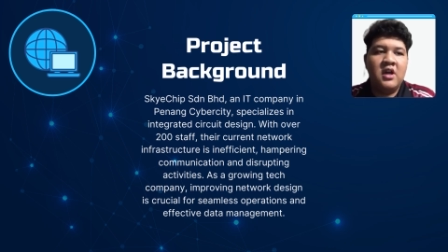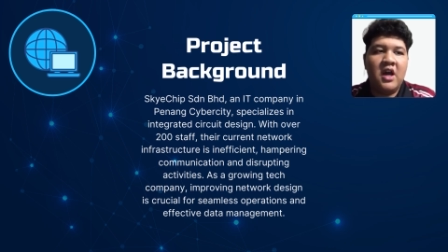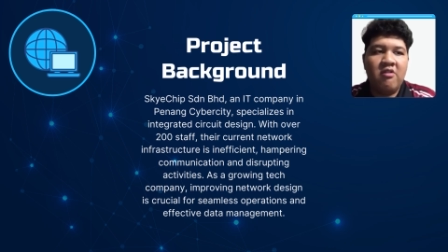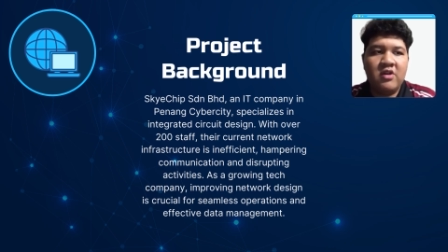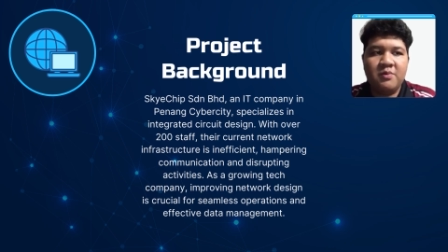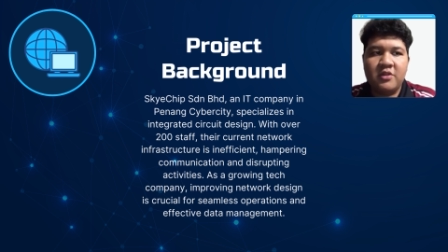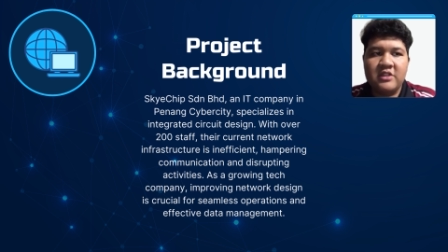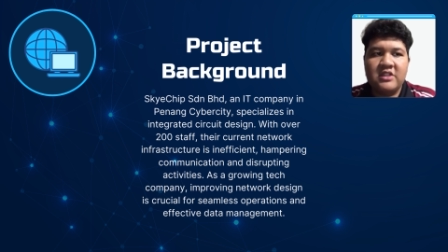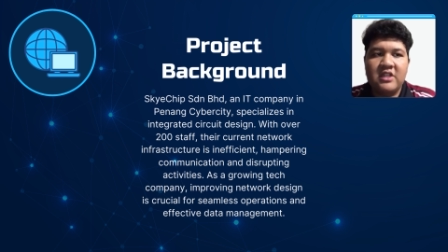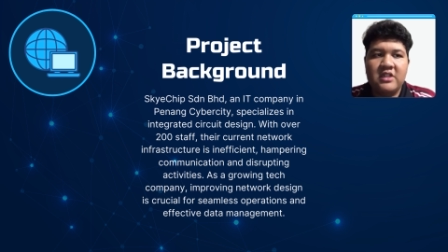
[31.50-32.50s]
Our
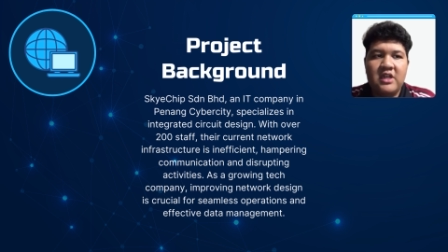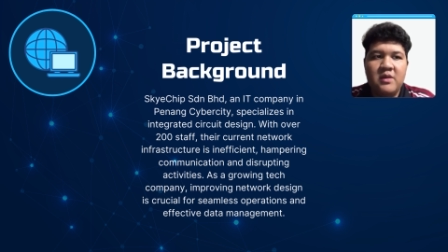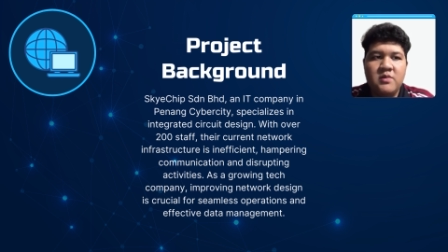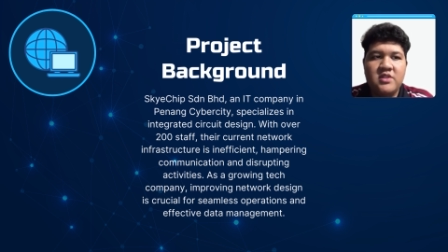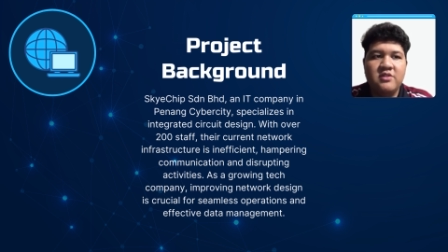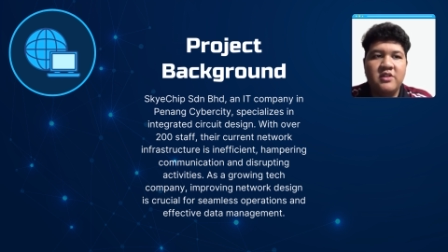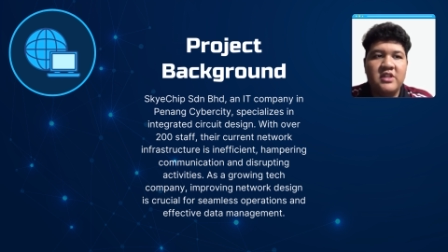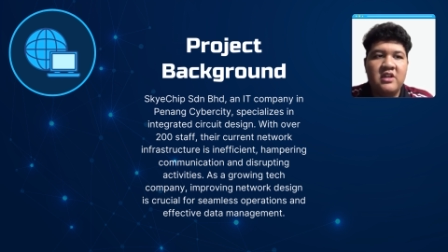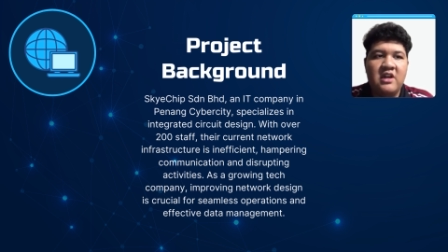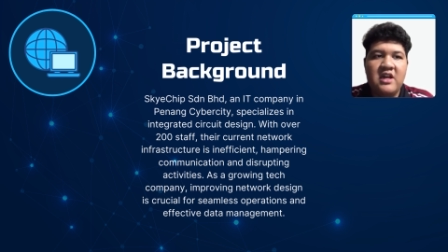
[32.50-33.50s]
project aims to
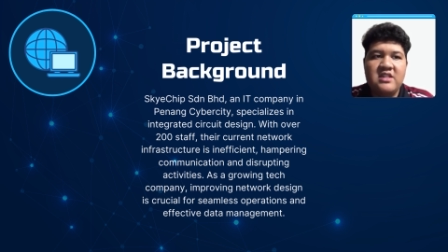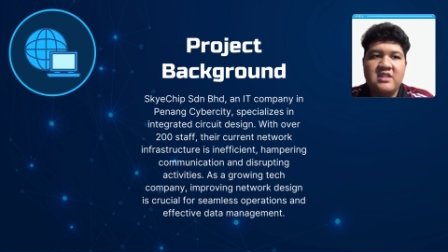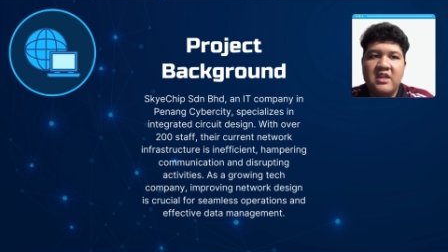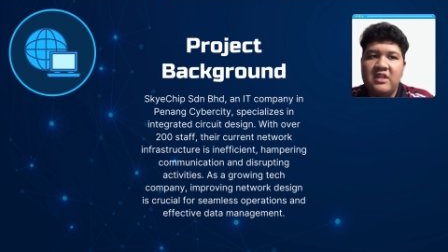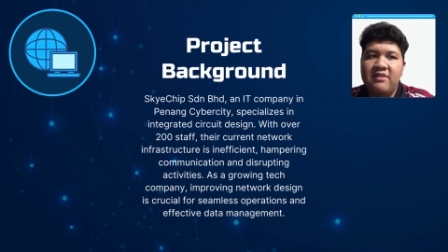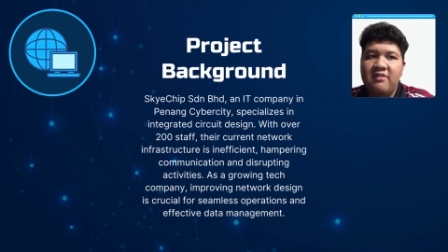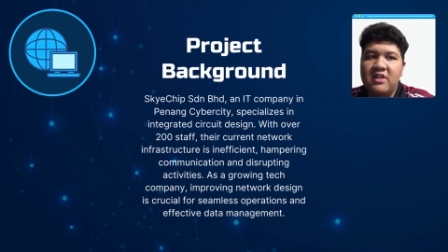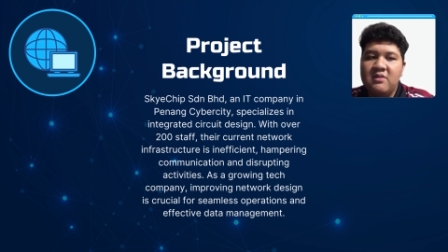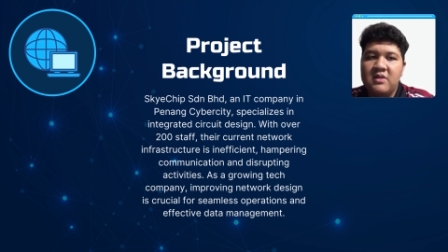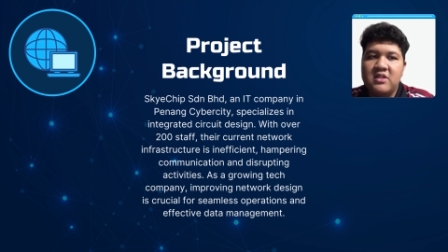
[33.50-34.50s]
analyze and
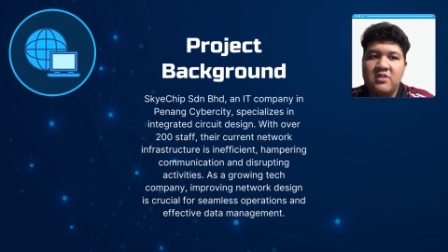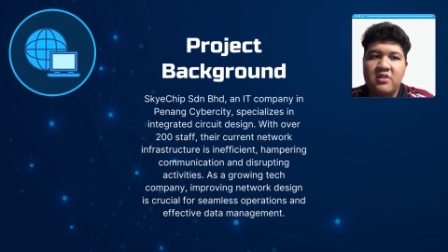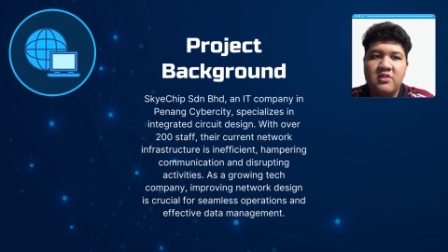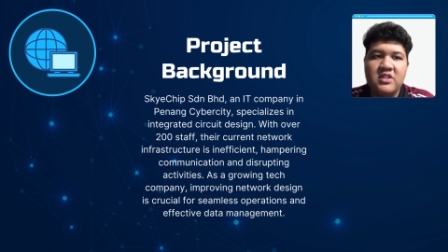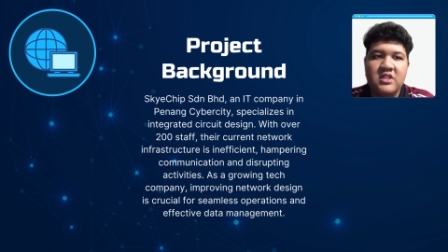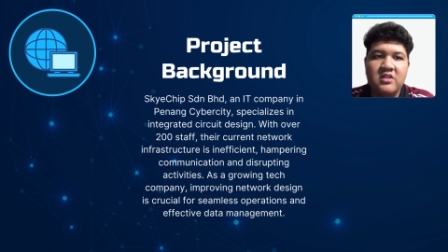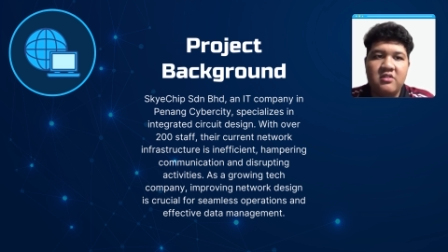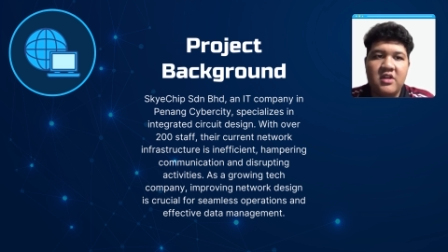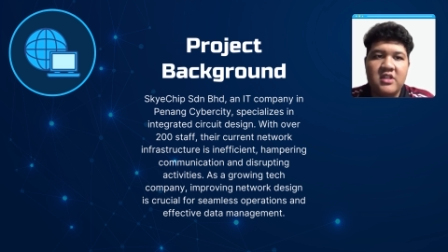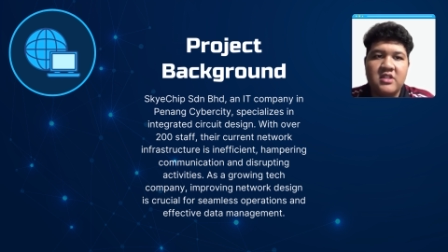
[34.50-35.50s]
develop a solution
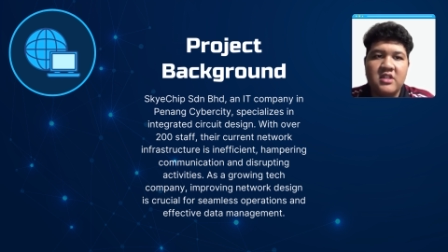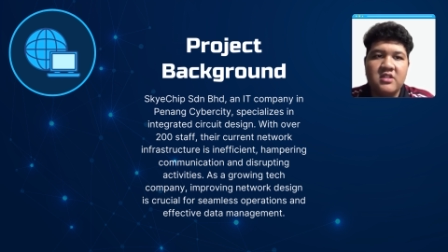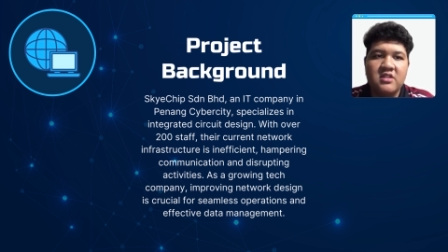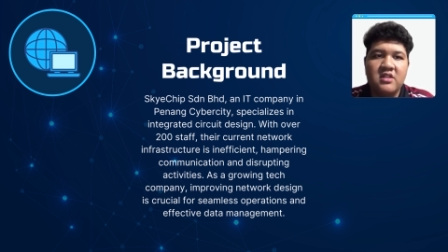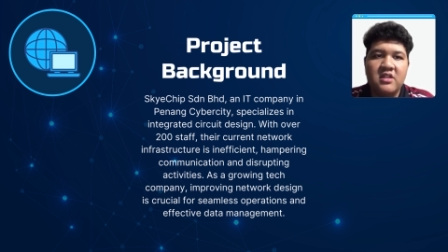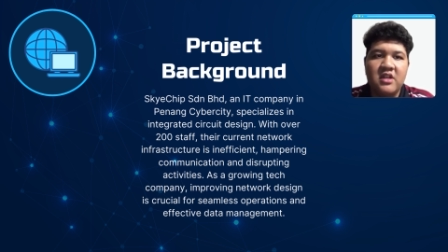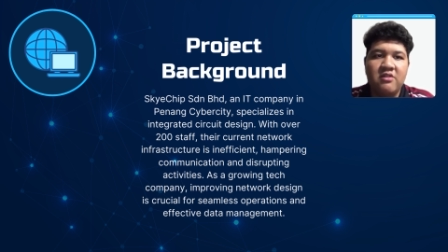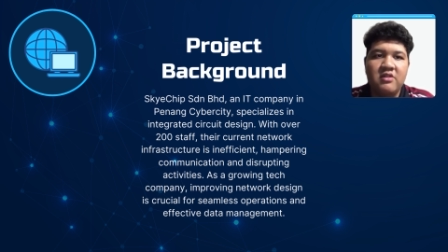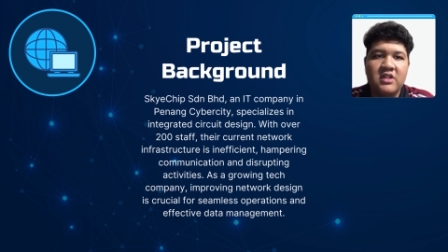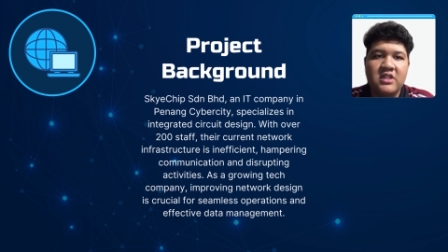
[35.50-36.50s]
to enhance the
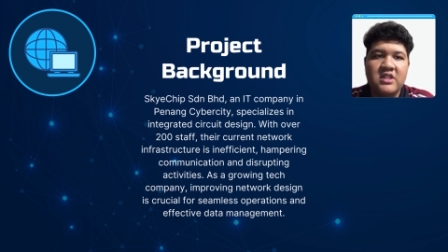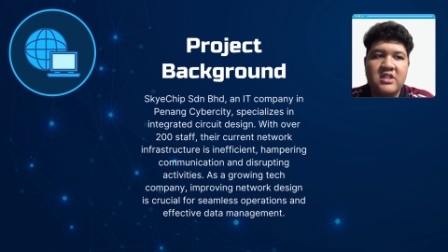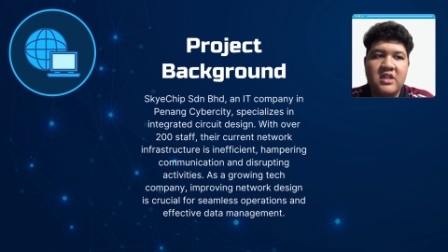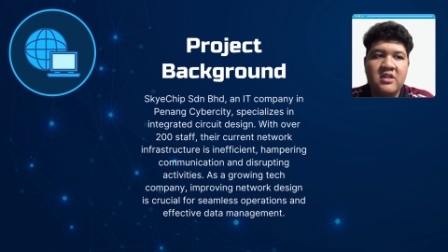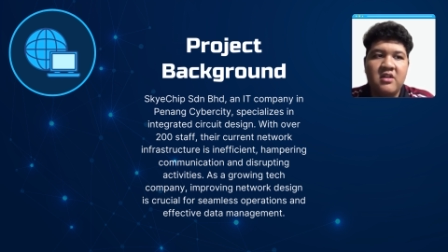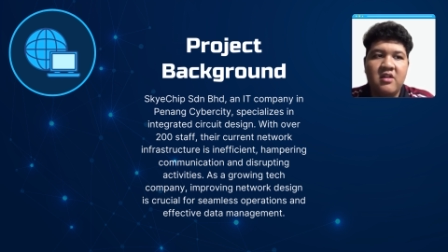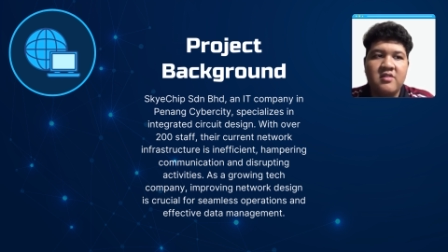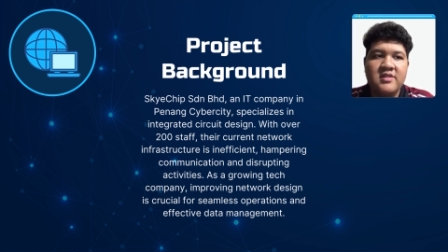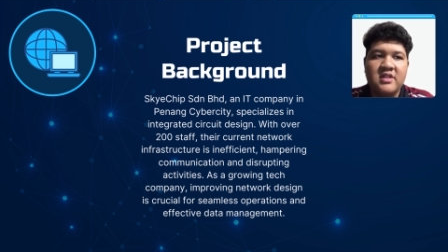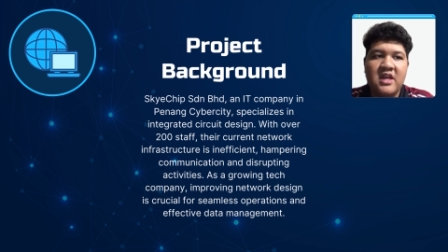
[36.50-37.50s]
network design
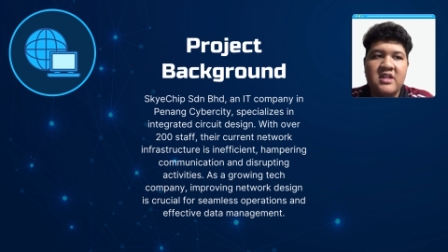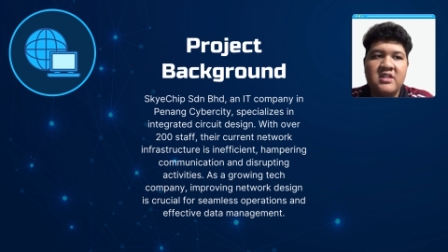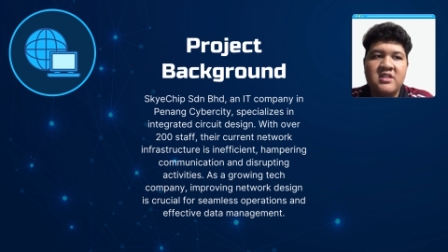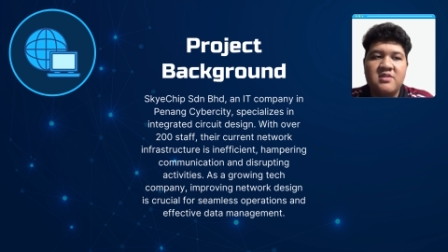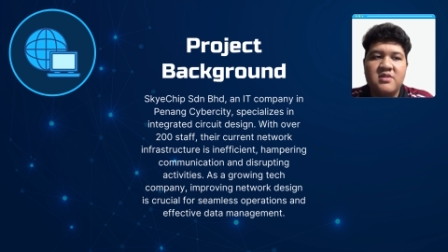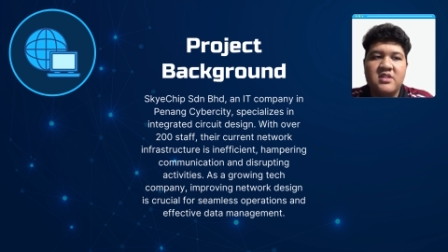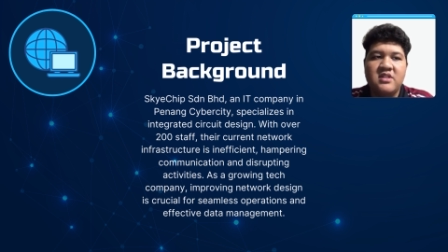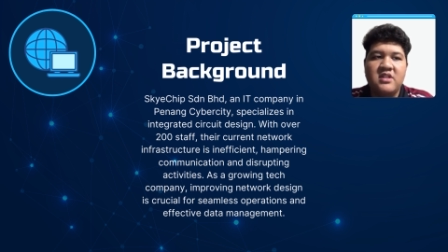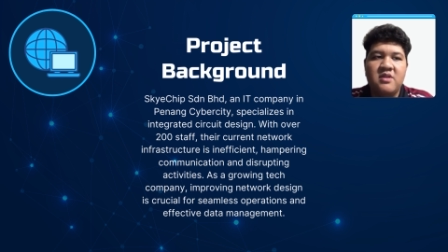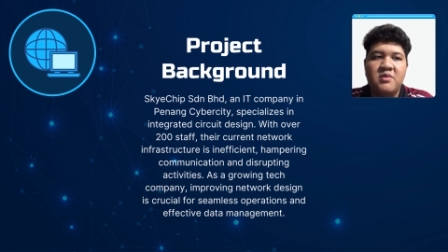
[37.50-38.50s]
of Skychips
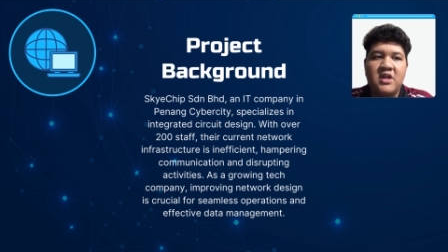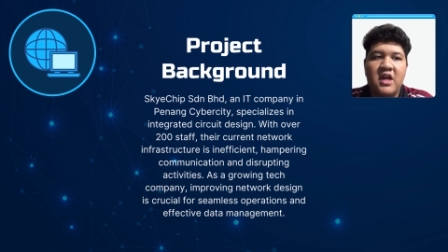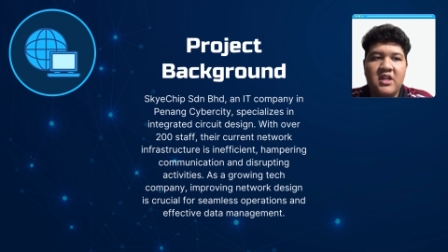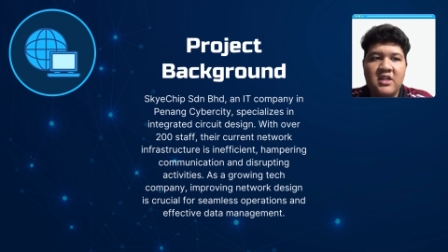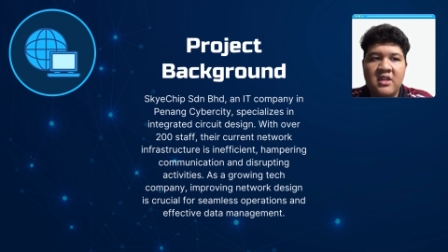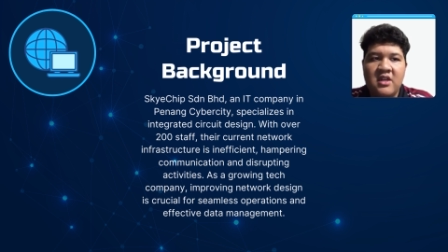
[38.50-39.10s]
Sdn Bhd,